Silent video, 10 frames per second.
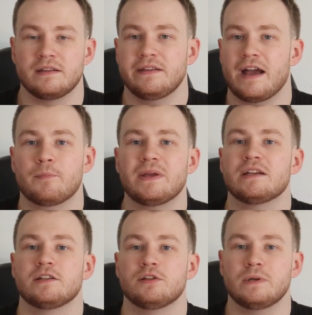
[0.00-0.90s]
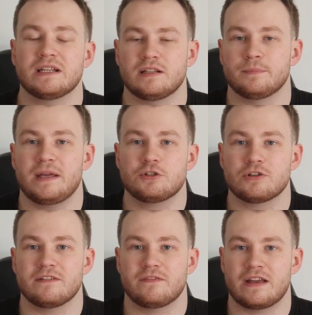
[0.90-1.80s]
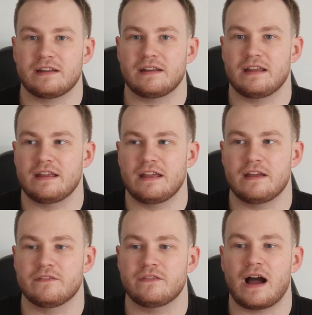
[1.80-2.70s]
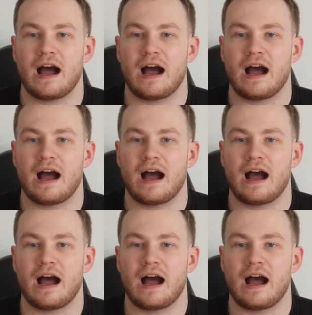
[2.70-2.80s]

Now, being a New England Patriot fan, if